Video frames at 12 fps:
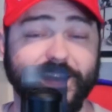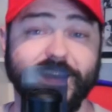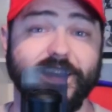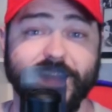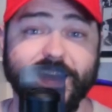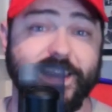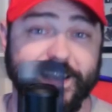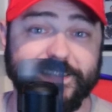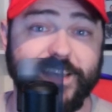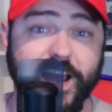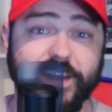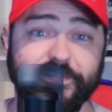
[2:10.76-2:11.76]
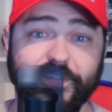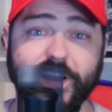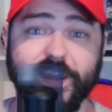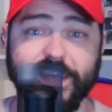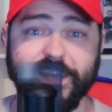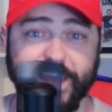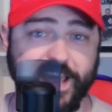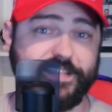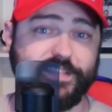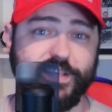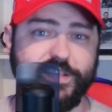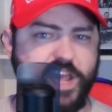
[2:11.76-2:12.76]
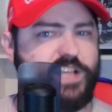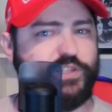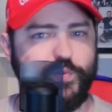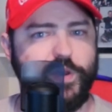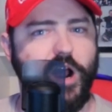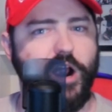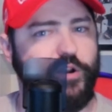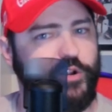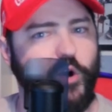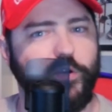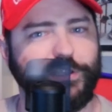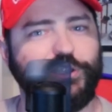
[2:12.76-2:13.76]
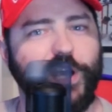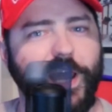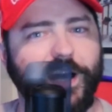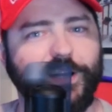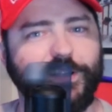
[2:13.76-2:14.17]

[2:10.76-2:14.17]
That is kind of funny. Yes, yes, sweetheart, you're going to jail.